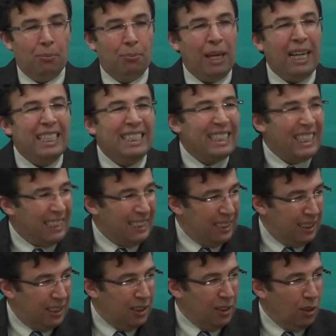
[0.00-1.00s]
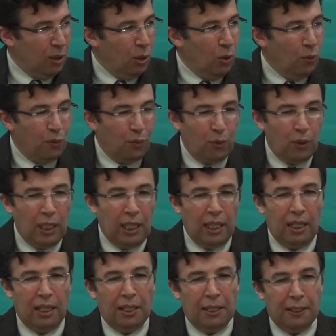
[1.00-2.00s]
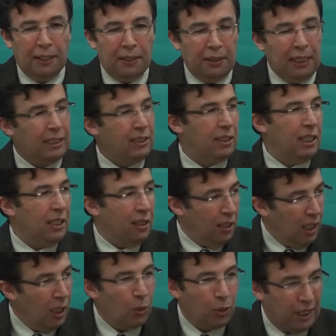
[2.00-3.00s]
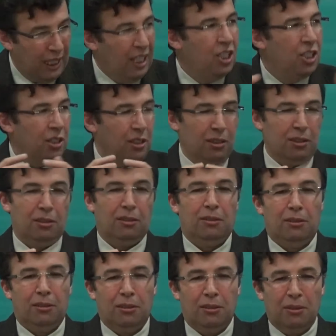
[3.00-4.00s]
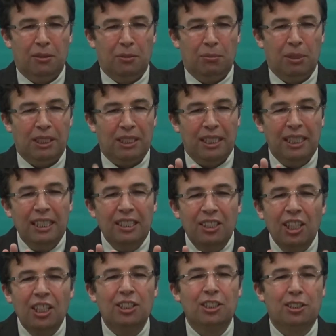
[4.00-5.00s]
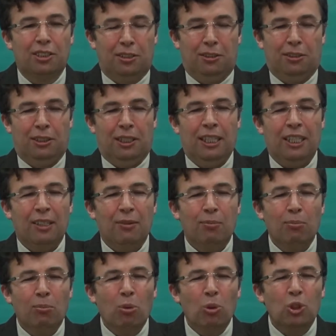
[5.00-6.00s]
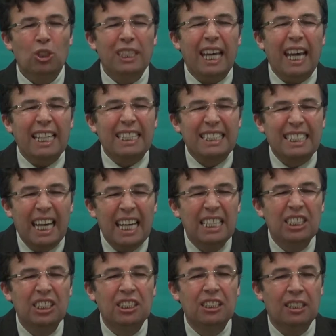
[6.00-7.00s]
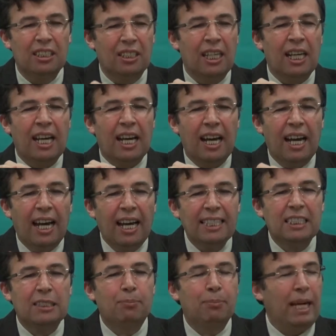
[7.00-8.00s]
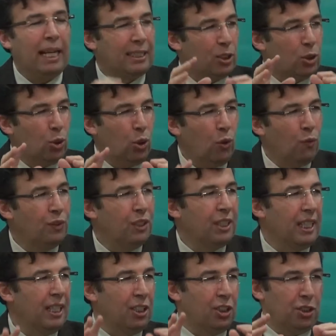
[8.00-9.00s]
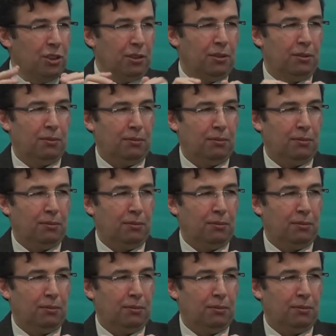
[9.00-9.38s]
basics of let's say our religion, but he teaches most essential aspects of the religion.